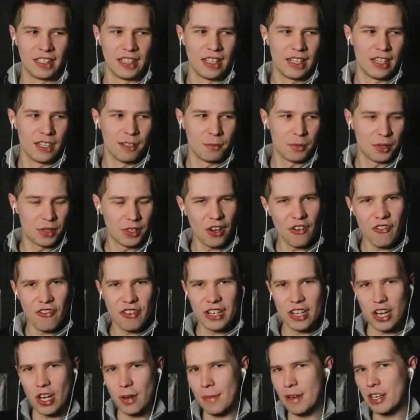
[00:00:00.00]
We don't really
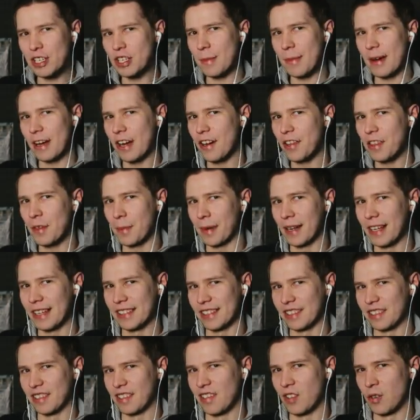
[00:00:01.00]
know much about other
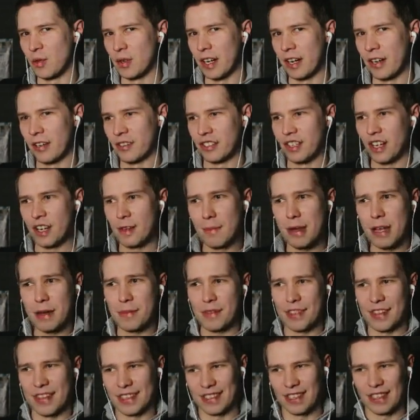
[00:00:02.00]
places in the world. You know, maybe
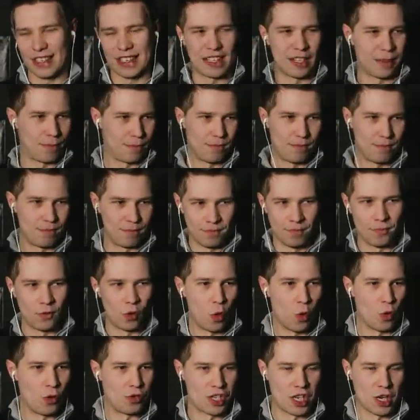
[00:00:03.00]
there's like a
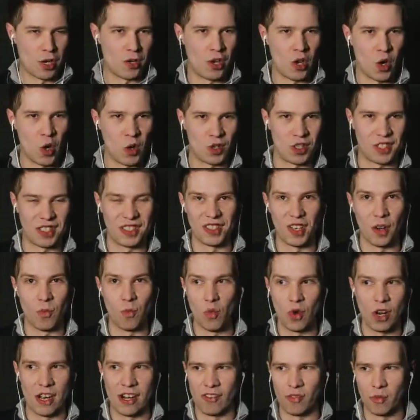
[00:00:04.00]
audio log
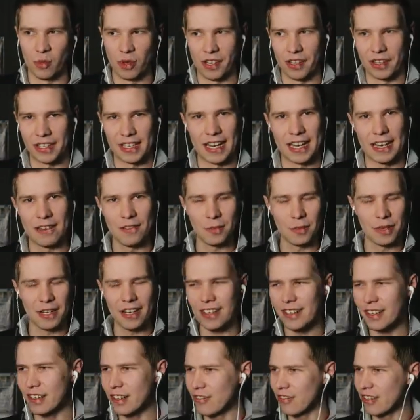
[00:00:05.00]
somewhere in one of the games, but I
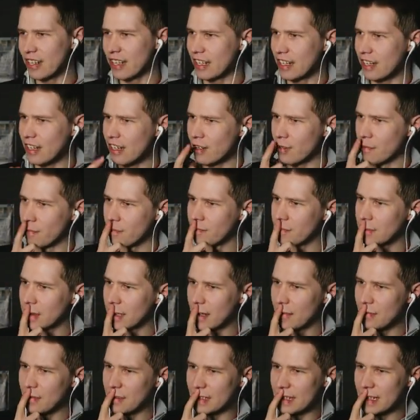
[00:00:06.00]
don't really know
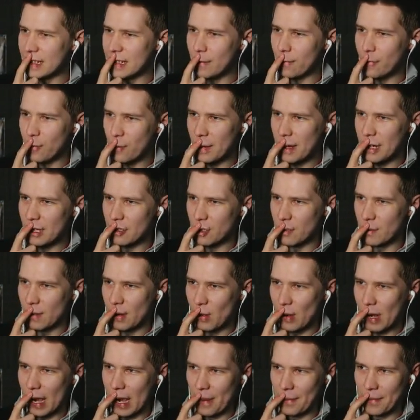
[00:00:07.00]
if there's any information about
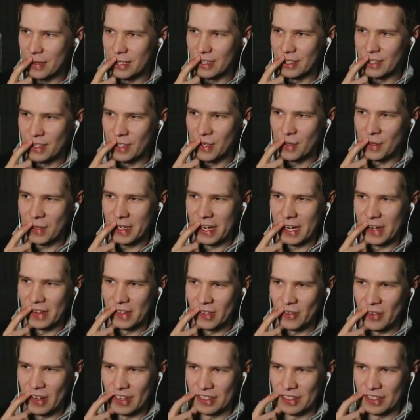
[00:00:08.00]
what happened to the UK and the rest